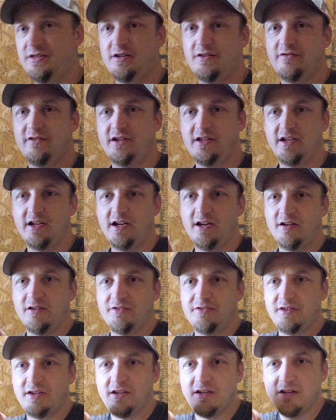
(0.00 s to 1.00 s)
They're really
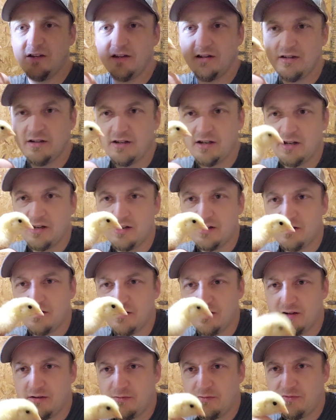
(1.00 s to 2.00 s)
healthy.
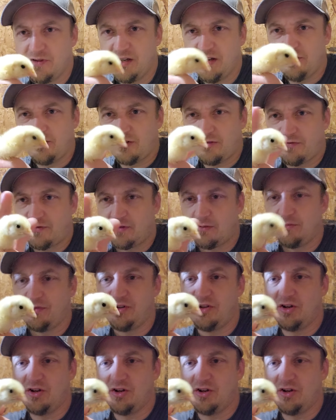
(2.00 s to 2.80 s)
These are from